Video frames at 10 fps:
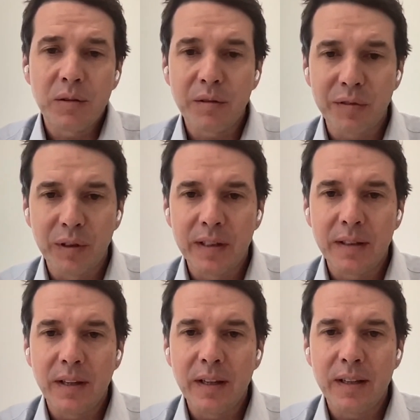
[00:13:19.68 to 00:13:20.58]
So if you look
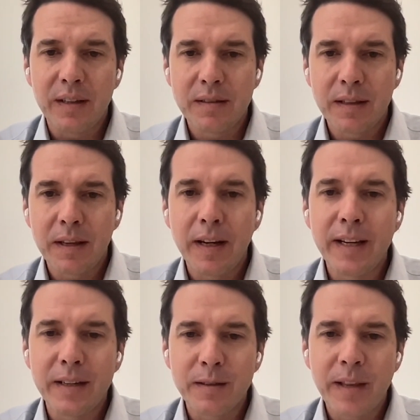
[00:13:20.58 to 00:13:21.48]
at the 80s and the
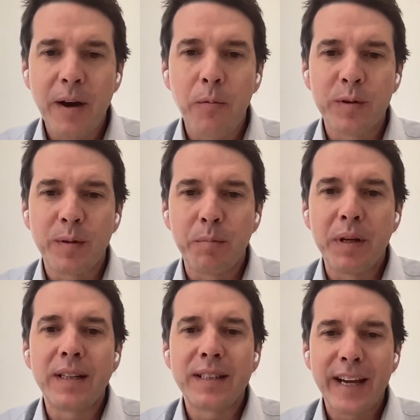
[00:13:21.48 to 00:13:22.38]
90s, that was the
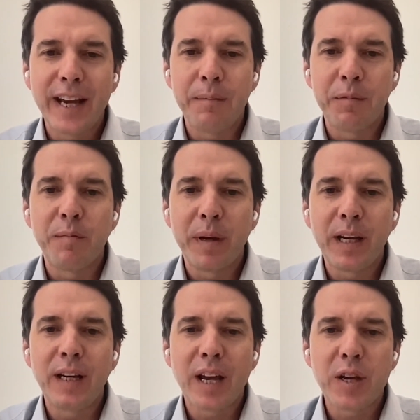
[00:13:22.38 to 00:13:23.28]
big time of
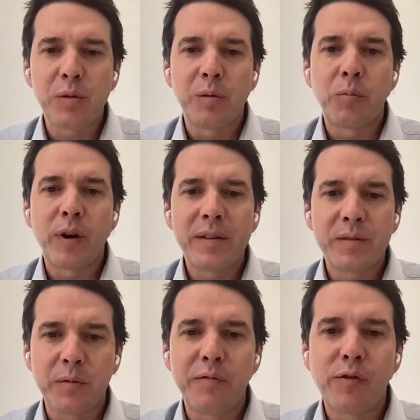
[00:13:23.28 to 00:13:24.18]
making national
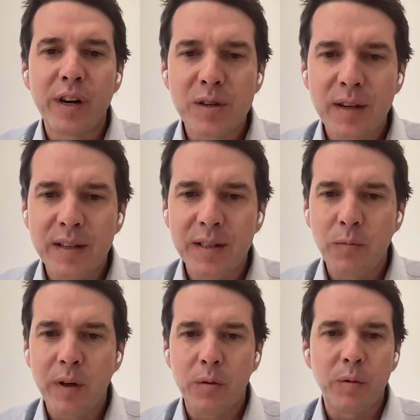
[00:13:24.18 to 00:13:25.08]
brands through
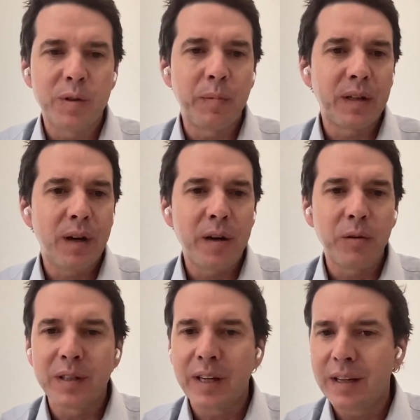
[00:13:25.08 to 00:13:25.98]
franchising, whether it was
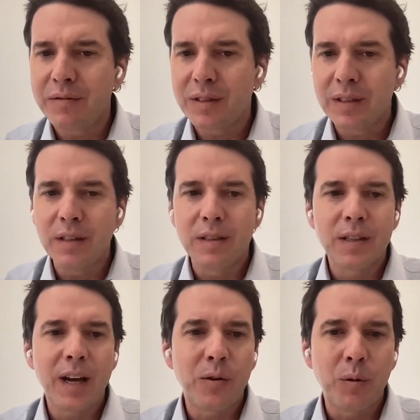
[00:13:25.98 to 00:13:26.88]
McDonald's, KFC,
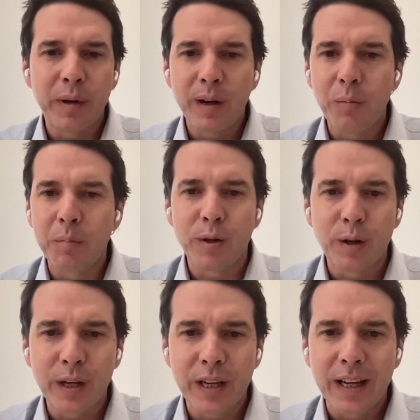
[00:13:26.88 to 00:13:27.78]
Taco Bell,
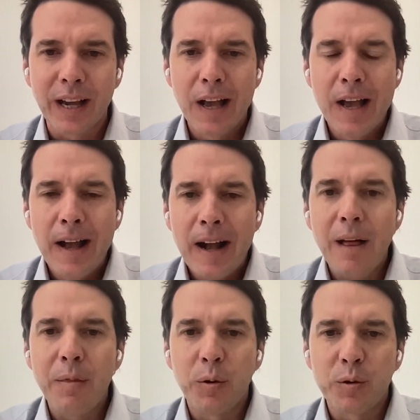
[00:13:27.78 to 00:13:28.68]
Burger King.
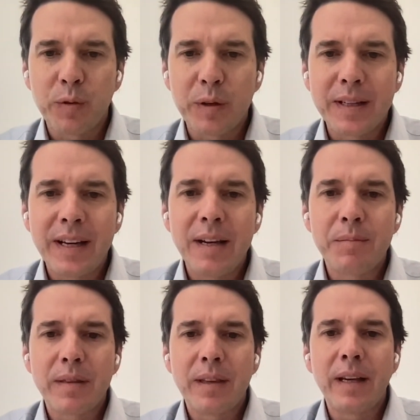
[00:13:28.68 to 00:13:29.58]
Those were the
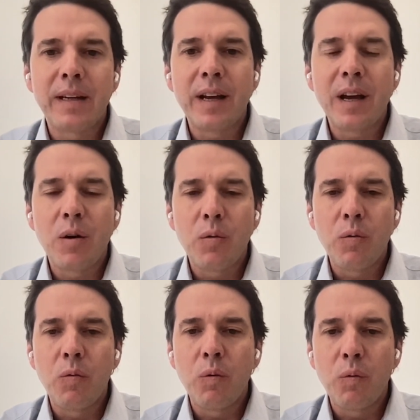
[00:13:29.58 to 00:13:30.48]
times. I think now,